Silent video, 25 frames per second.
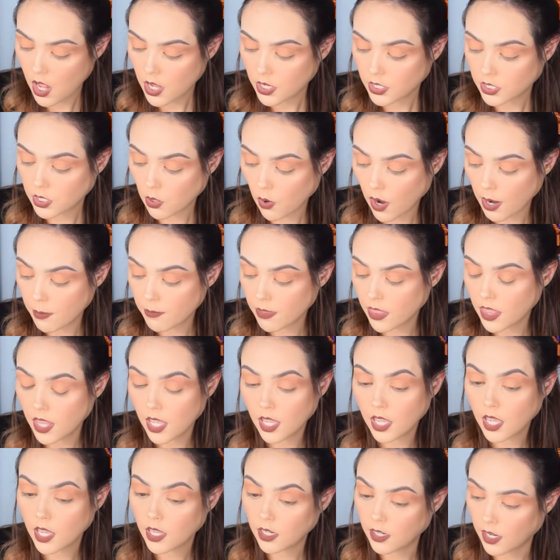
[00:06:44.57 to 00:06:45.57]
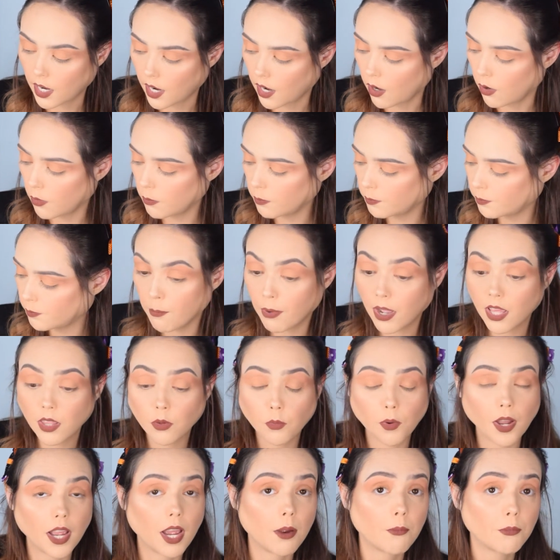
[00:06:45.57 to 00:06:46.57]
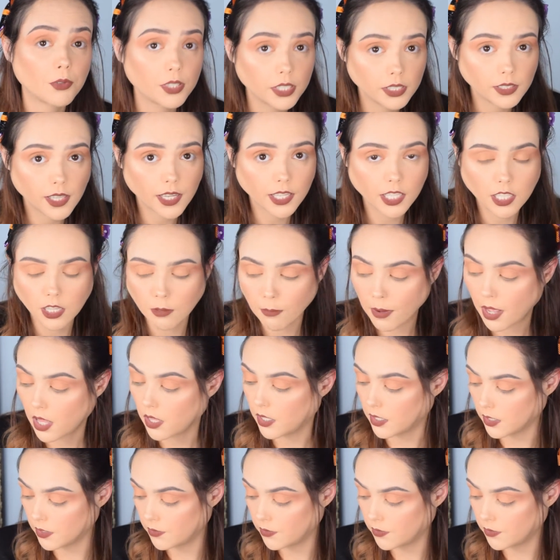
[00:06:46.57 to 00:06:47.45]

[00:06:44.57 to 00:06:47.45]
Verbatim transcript: So I'm thinking now, by the way, I'm really liking the palette.